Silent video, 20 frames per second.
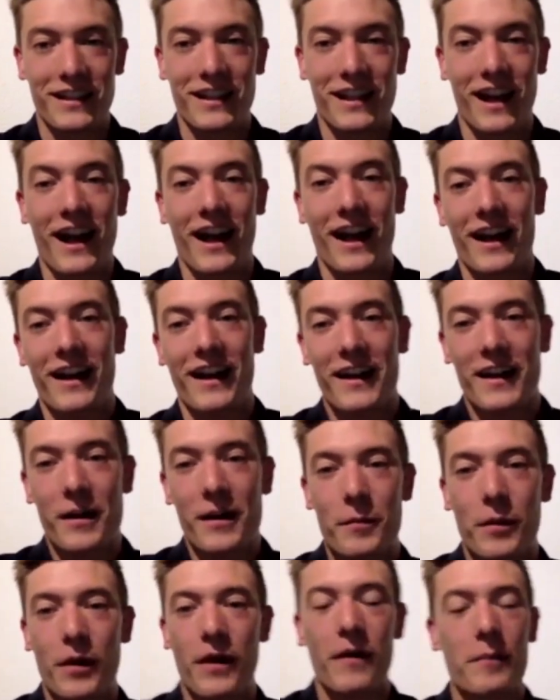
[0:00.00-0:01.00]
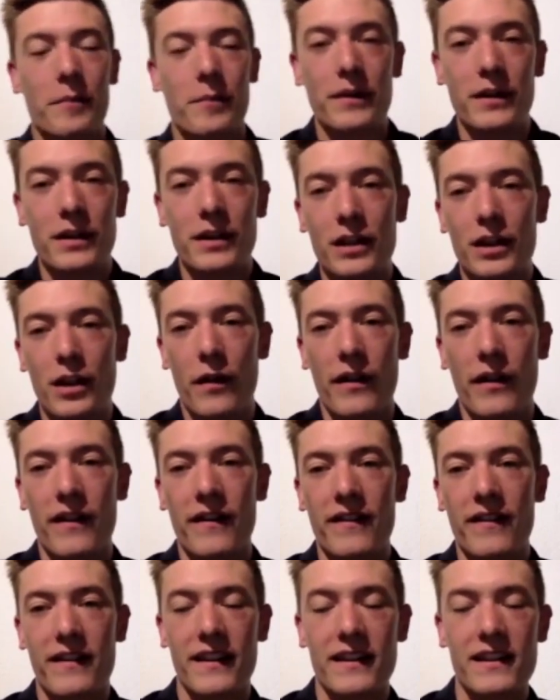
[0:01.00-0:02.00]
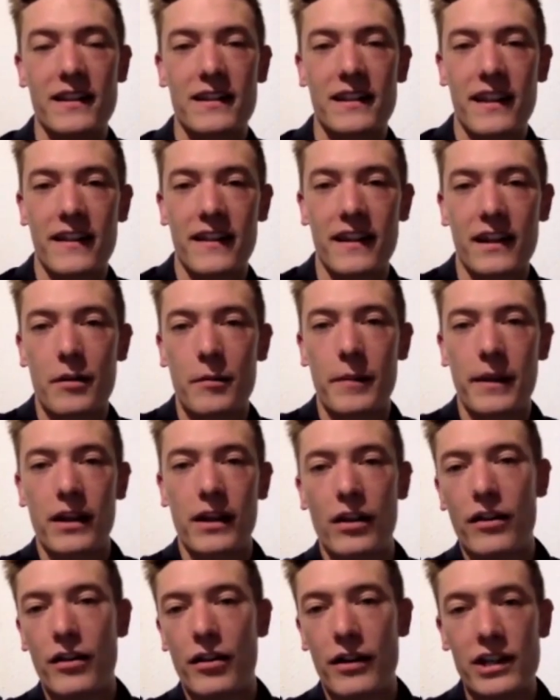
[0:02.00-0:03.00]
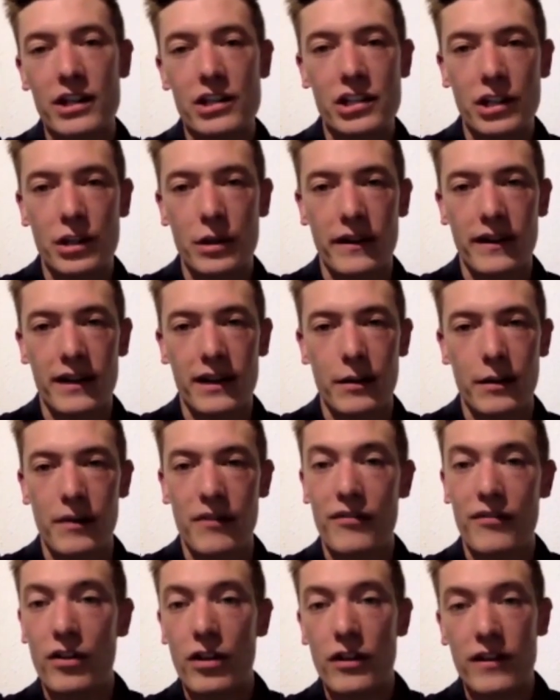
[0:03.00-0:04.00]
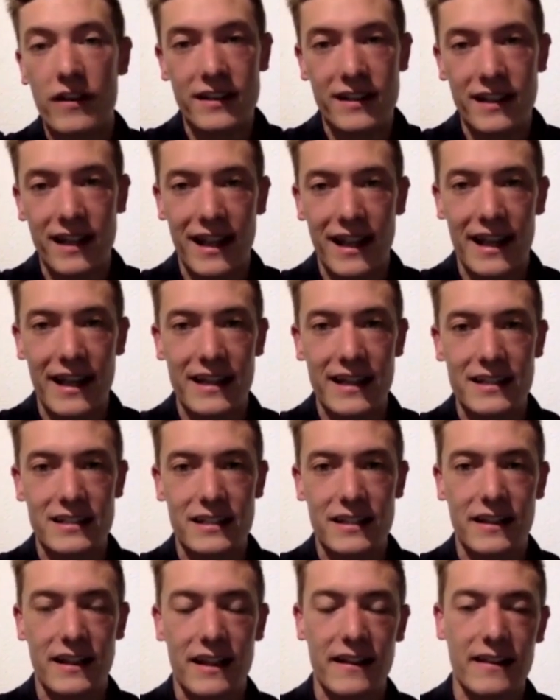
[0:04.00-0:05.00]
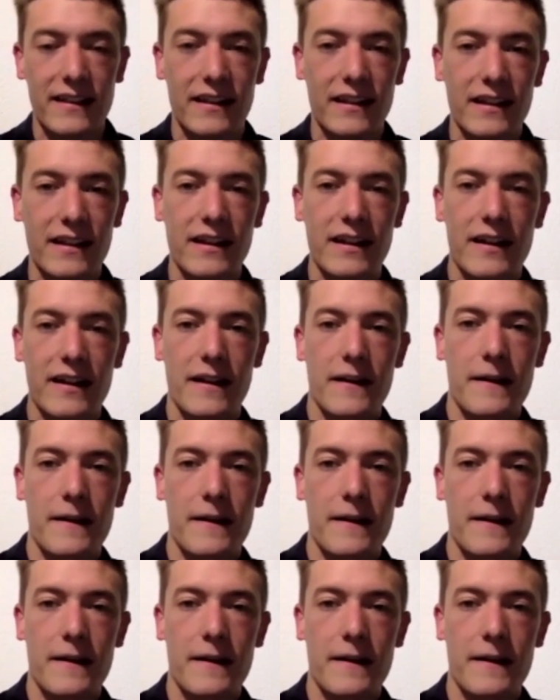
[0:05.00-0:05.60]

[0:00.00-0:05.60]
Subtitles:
Yeah, but then there can be another issue, and there can be further delays, and then the